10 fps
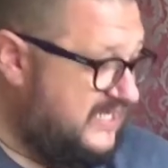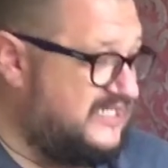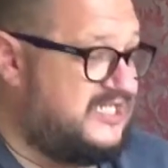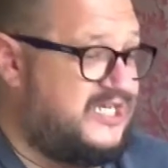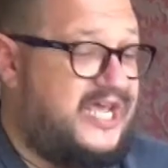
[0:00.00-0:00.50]

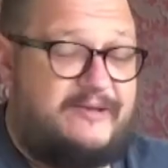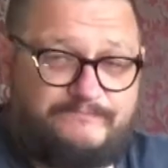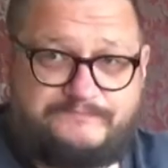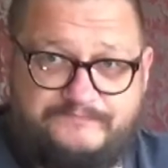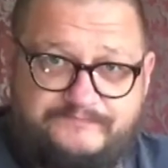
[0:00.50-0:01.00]
is kit.
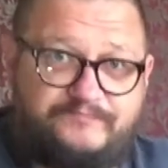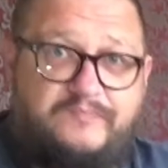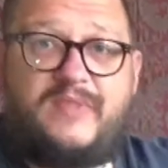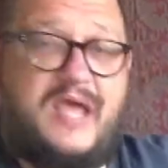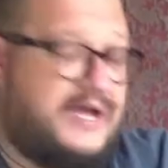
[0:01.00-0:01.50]

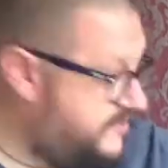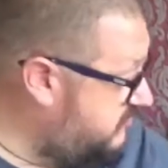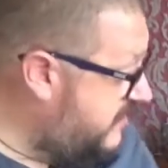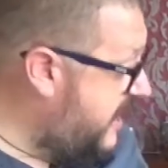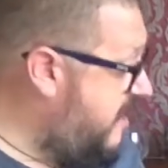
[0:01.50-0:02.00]
I'm
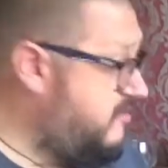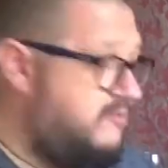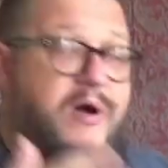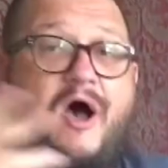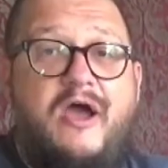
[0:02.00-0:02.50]
surrounded
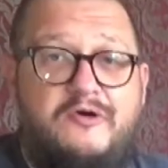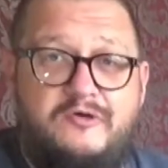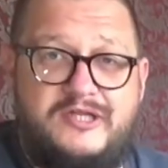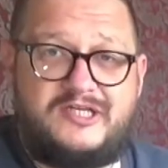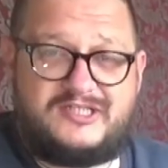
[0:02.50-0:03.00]
by all
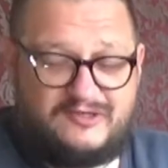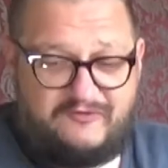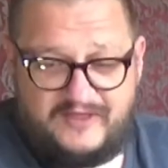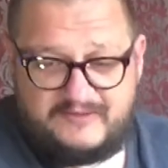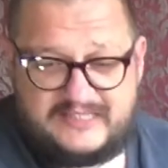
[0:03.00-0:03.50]
the stuff
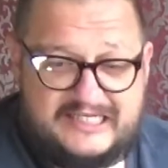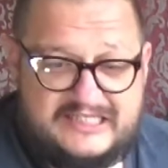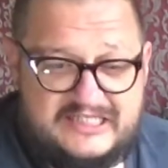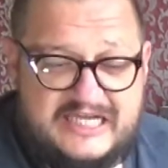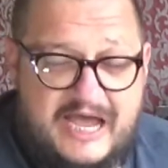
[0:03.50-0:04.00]
that I'm taking
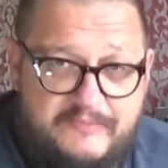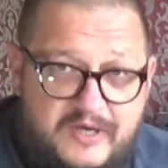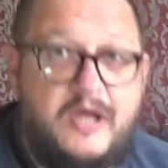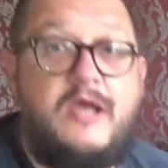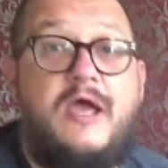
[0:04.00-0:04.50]
to Scapa
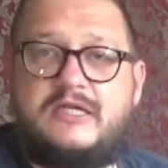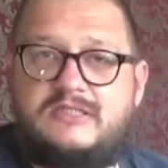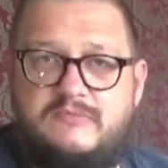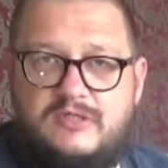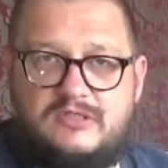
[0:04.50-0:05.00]
and
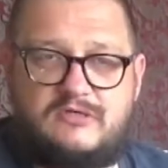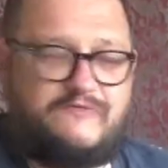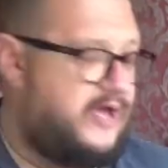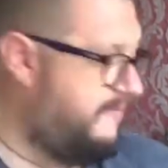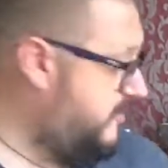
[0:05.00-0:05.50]
some of the stuff that I'm not